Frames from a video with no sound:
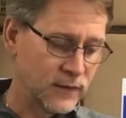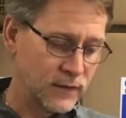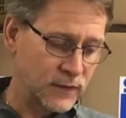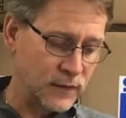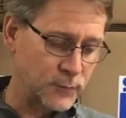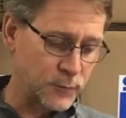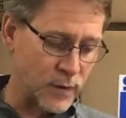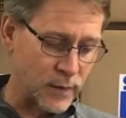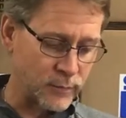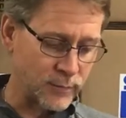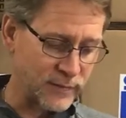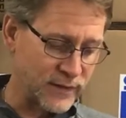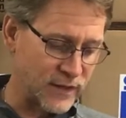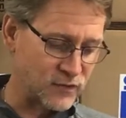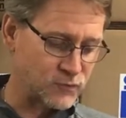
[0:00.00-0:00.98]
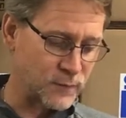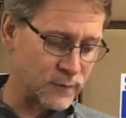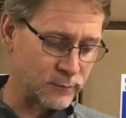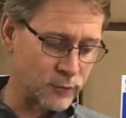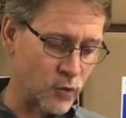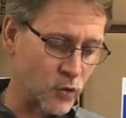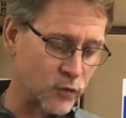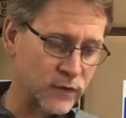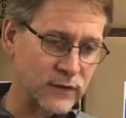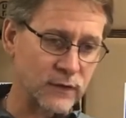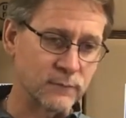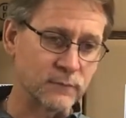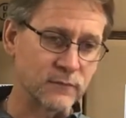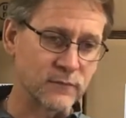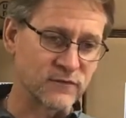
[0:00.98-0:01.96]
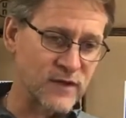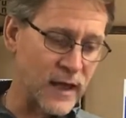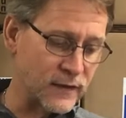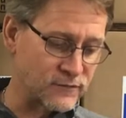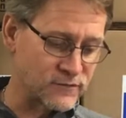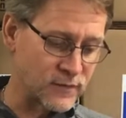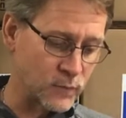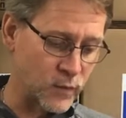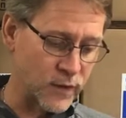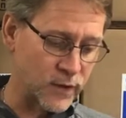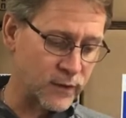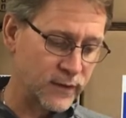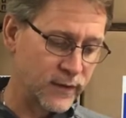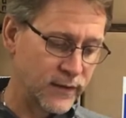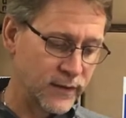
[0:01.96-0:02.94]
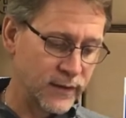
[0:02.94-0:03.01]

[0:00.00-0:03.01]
it probably has been broken inside somewhere,